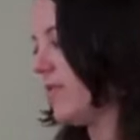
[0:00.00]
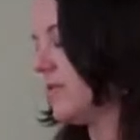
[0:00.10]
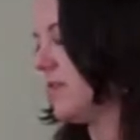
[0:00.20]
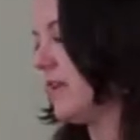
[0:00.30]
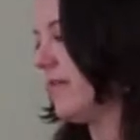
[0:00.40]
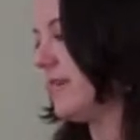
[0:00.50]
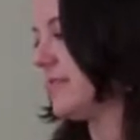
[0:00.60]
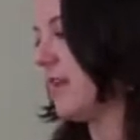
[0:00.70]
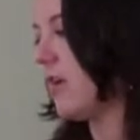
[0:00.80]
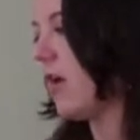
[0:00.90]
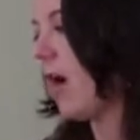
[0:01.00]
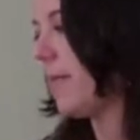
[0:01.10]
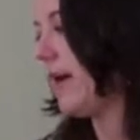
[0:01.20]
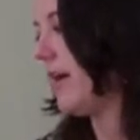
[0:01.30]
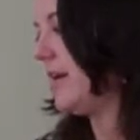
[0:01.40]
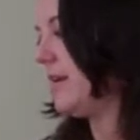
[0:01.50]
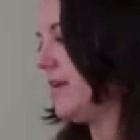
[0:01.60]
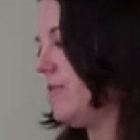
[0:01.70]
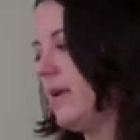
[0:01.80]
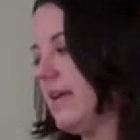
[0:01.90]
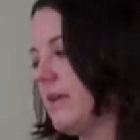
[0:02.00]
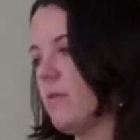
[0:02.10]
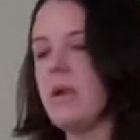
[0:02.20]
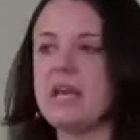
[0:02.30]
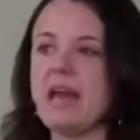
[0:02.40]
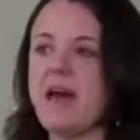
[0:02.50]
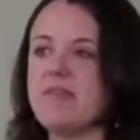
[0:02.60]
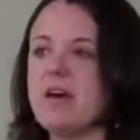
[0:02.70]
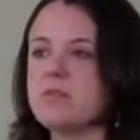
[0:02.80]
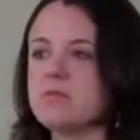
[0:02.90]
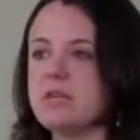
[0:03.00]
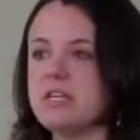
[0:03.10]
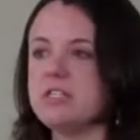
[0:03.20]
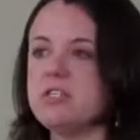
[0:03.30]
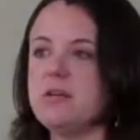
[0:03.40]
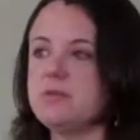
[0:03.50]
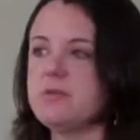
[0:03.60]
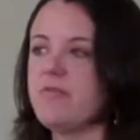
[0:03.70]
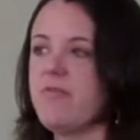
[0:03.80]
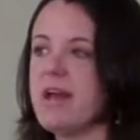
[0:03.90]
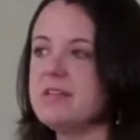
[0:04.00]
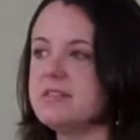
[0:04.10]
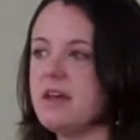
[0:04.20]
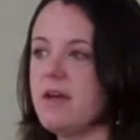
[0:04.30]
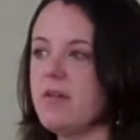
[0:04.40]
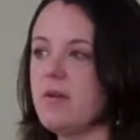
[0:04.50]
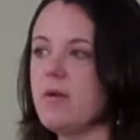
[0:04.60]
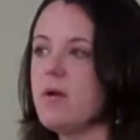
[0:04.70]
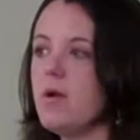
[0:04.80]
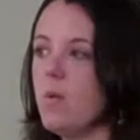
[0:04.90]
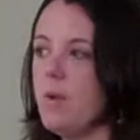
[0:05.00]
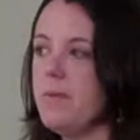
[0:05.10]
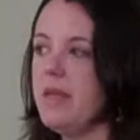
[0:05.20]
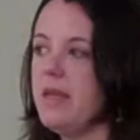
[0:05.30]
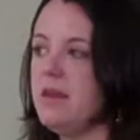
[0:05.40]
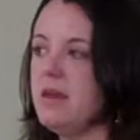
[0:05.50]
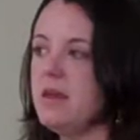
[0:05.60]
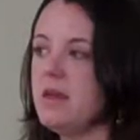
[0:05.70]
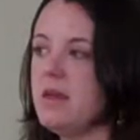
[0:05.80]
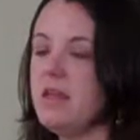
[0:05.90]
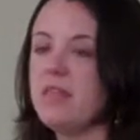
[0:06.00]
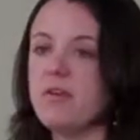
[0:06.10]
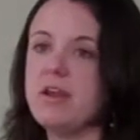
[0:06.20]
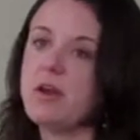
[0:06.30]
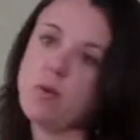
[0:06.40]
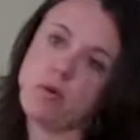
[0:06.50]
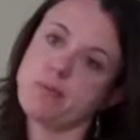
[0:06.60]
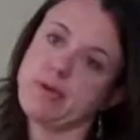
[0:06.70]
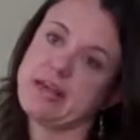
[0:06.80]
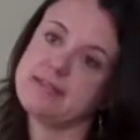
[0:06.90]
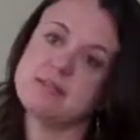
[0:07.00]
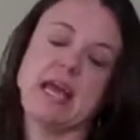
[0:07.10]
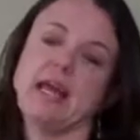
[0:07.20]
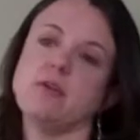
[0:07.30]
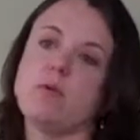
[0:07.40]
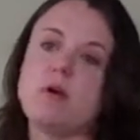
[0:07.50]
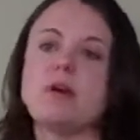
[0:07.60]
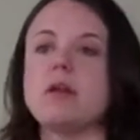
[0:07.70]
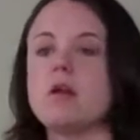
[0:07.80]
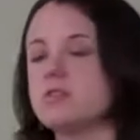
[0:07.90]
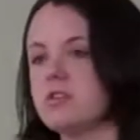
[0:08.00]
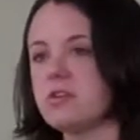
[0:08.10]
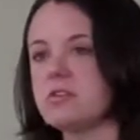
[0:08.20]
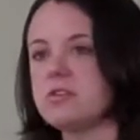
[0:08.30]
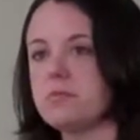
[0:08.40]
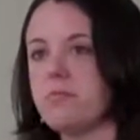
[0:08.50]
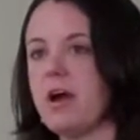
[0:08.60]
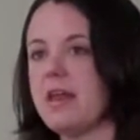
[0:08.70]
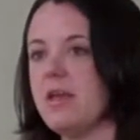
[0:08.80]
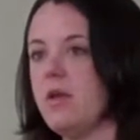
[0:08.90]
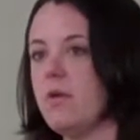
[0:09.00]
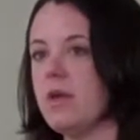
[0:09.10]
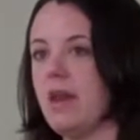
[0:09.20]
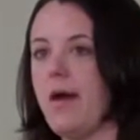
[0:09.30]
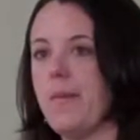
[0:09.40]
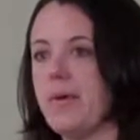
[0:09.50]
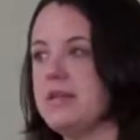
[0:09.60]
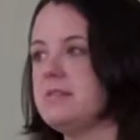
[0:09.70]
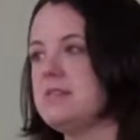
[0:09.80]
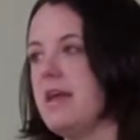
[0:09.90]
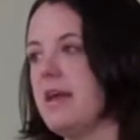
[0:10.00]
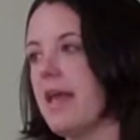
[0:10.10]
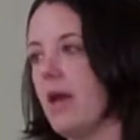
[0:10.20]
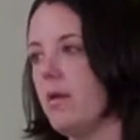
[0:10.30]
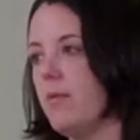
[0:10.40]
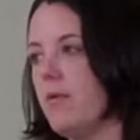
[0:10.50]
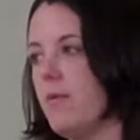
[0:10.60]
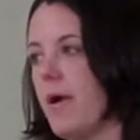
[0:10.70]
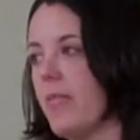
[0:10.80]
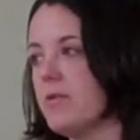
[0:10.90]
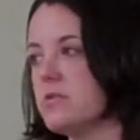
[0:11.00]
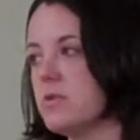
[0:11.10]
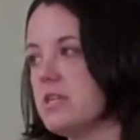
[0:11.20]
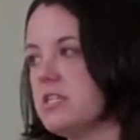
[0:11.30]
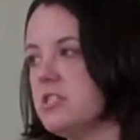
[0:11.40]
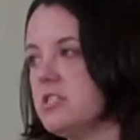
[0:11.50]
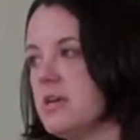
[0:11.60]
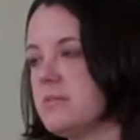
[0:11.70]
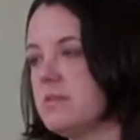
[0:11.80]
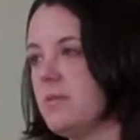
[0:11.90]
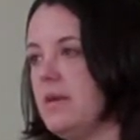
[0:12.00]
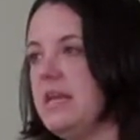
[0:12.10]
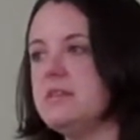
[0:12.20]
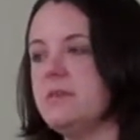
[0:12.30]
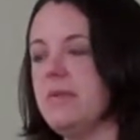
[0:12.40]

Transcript: those of us that are not married, we can have those relationships with friends and other women, either in our workplace and or in our church body, who can help us stay accountable about those relationships. And we need